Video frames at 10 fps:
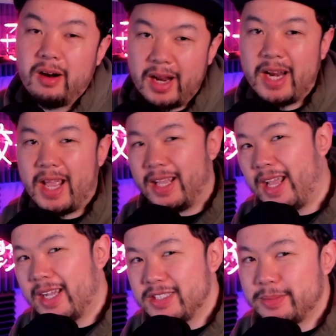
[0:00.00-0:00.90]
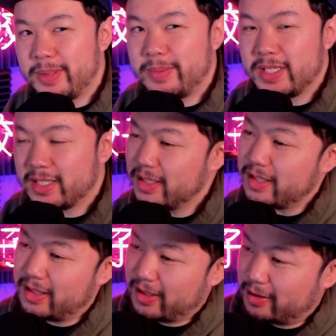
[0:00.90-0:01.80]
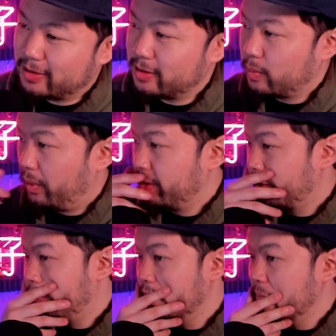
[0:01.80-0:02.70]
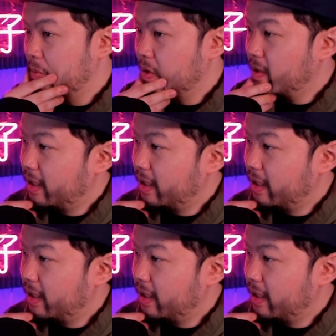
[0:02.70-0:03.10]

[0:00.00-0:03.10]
right, and as to be predicted, none of the youngsters won the Golden Boot.